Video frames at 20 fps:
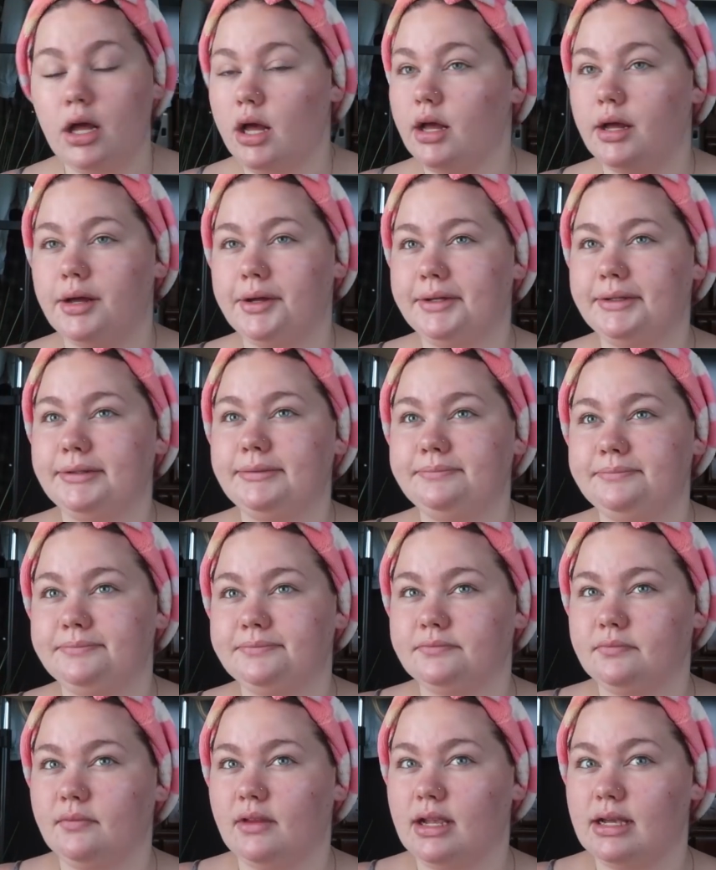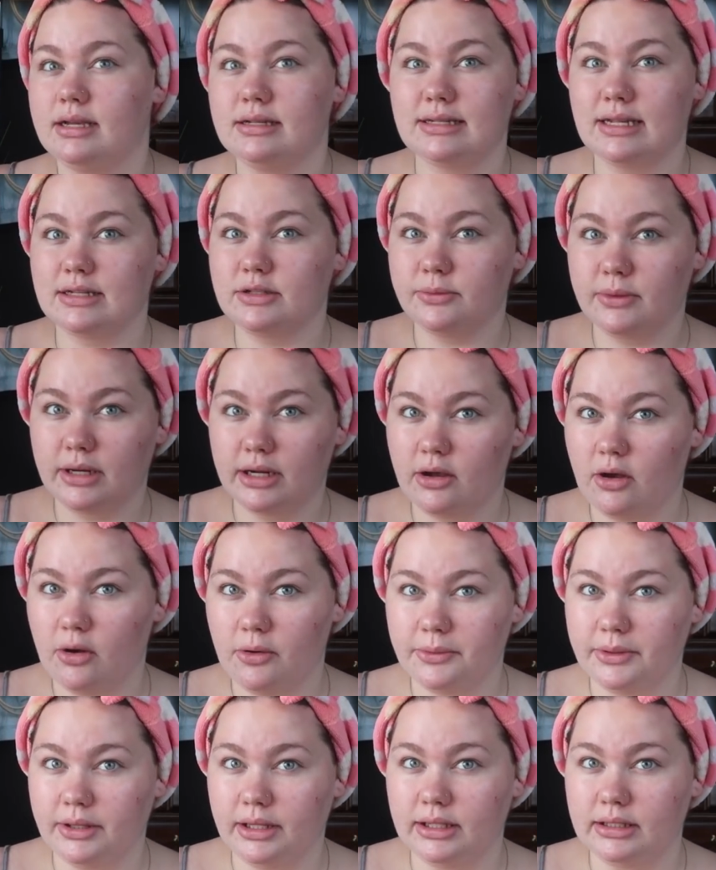Um, cause that's what I
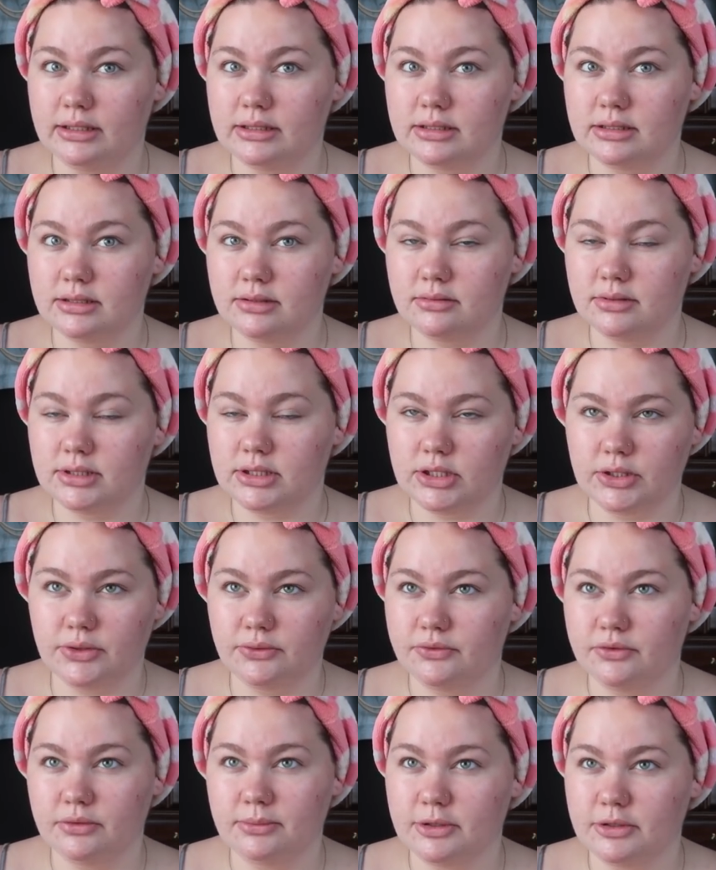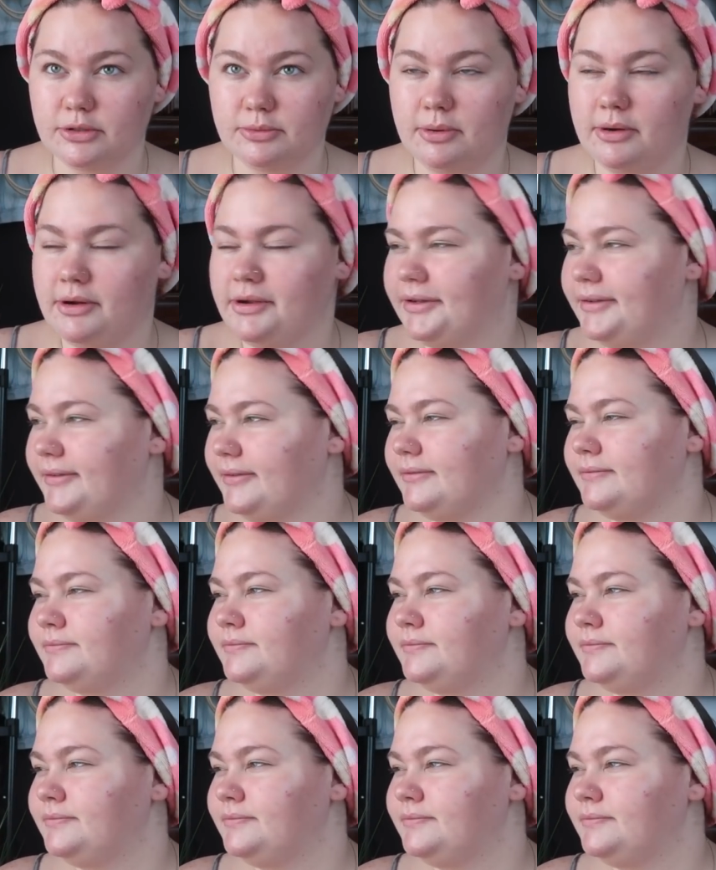always do for the most part.